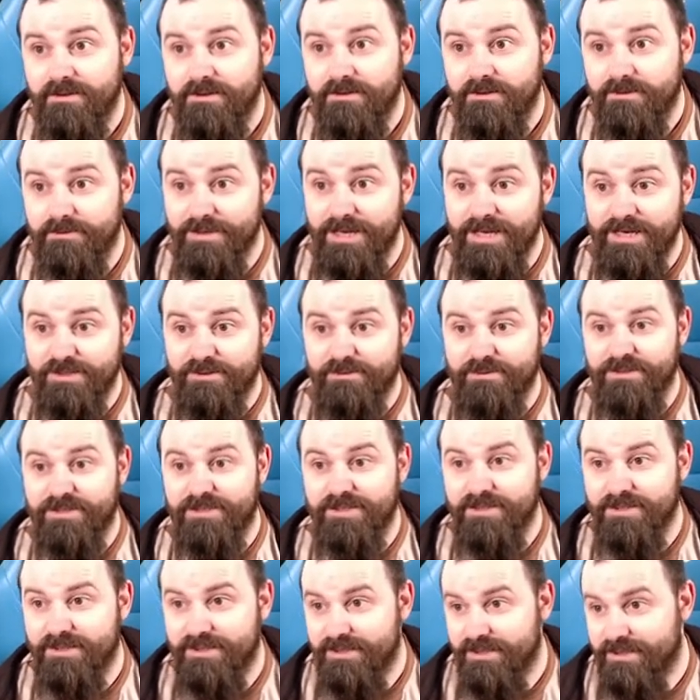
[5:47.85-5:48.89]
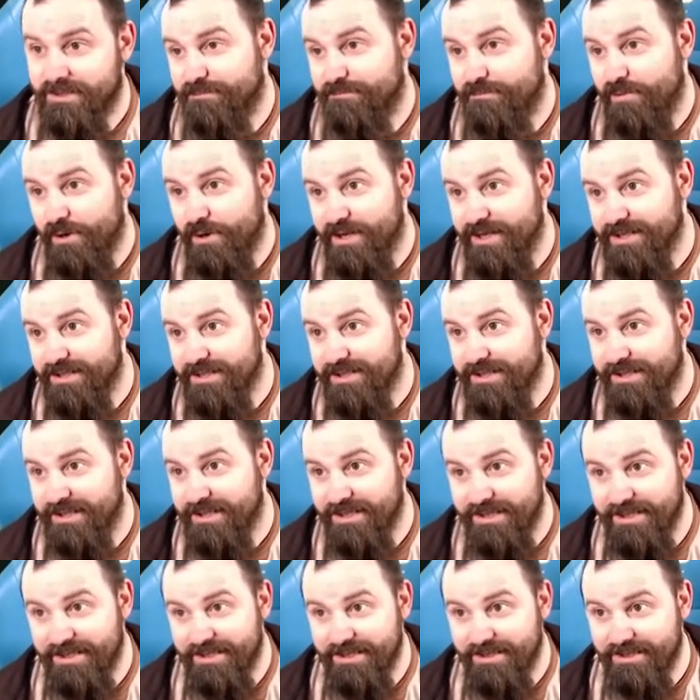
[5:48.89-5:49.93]
So next we see these
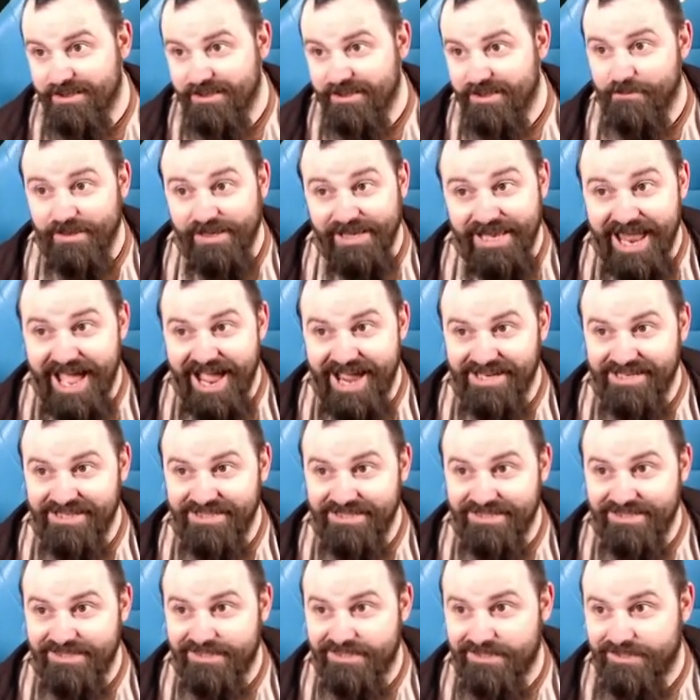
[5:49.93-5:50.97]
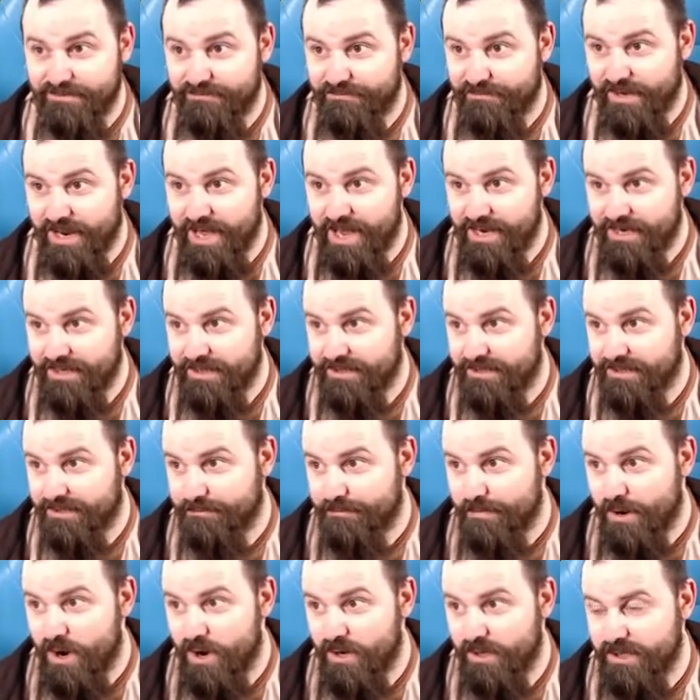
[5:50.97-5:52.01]
buoyancy lights, flags,
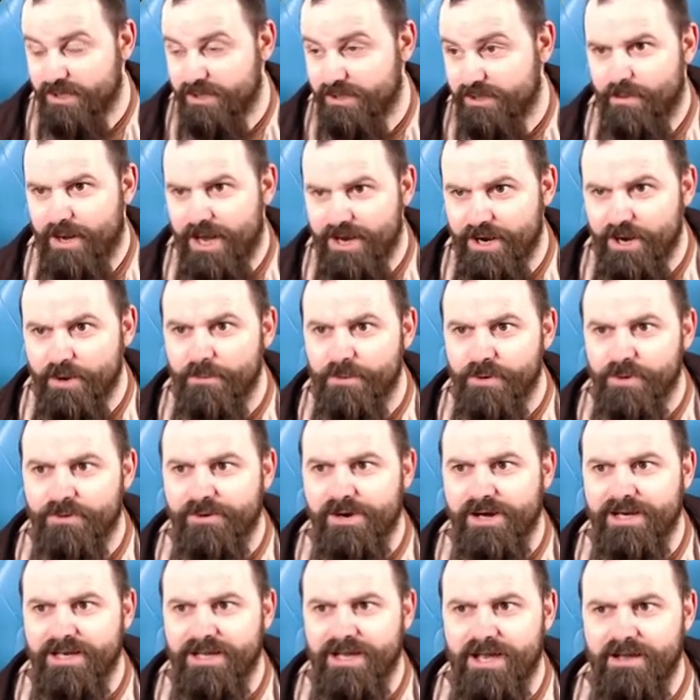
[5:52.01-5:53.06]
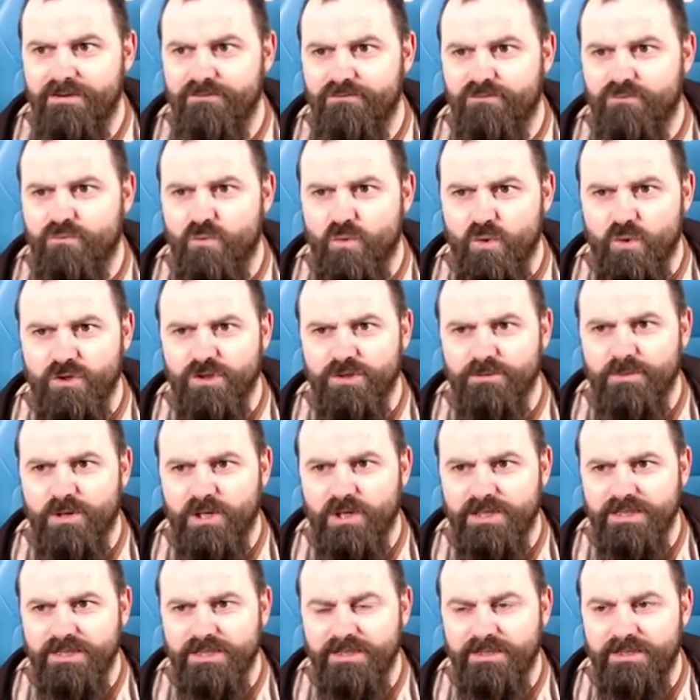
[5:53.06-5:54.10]
markers. I know we already have water
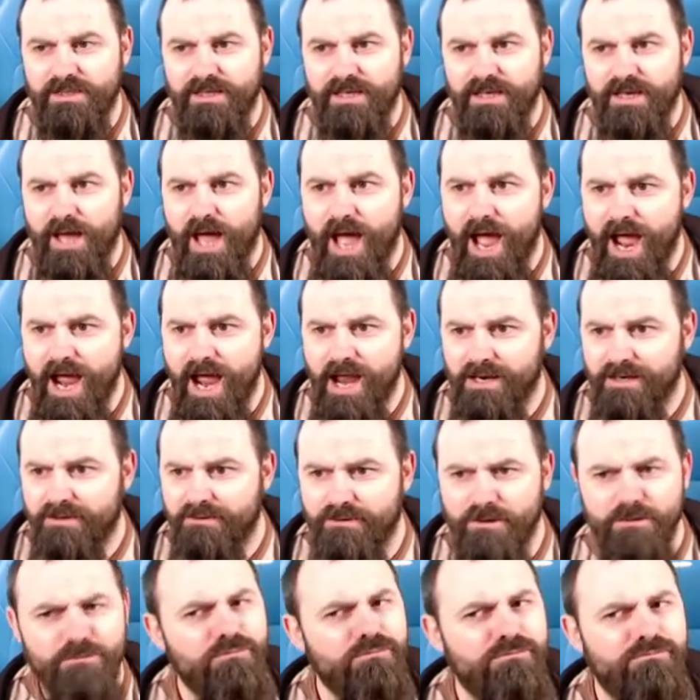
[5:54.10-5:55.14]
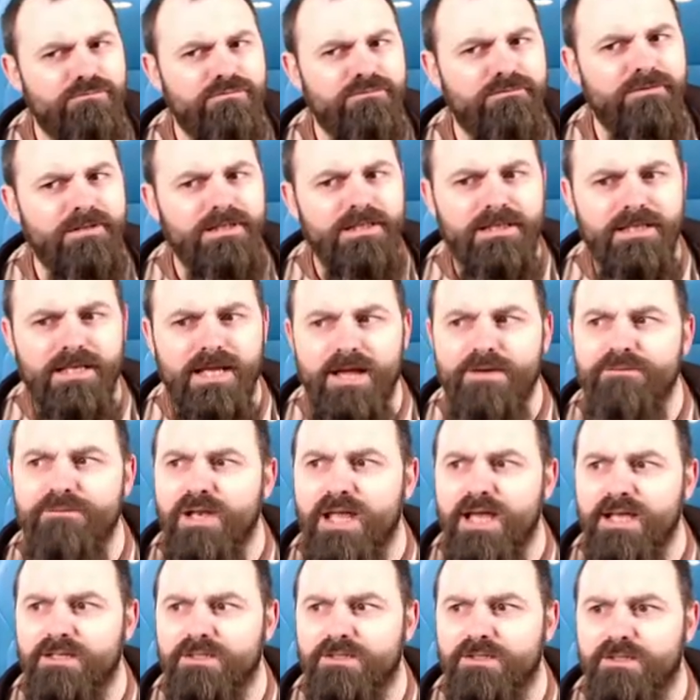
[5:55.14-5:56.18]
markers in there. I don't think they have
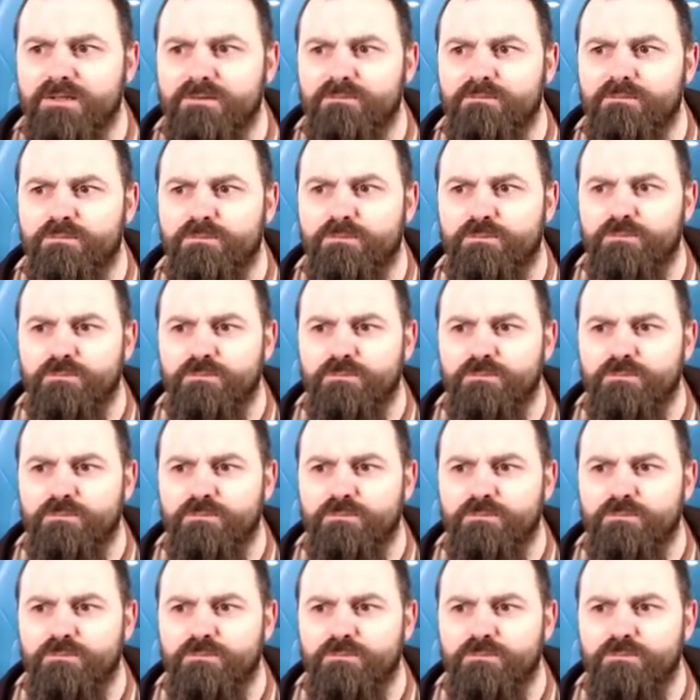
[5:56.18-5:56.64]
lights on them.